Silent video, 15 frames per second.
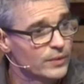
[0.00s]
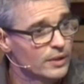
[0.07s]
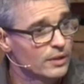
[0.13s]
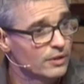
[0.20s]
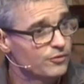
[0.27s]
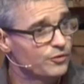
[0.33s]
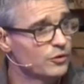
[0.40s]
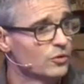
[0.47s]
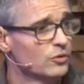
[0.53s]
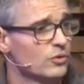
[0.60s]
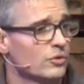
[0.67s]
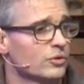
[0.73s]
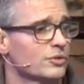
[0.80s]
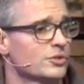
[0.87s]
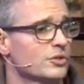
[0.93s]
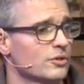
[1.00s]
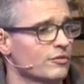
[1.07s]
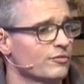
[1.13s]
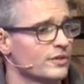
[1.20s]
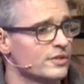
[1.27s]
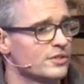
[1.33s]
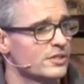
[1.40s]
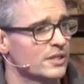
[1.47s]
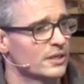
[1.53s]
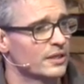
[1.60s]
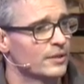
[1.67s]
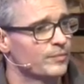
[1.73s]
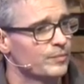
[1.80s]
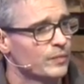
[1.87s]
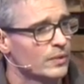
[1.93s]
in a funeral service, and
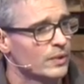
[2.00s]
it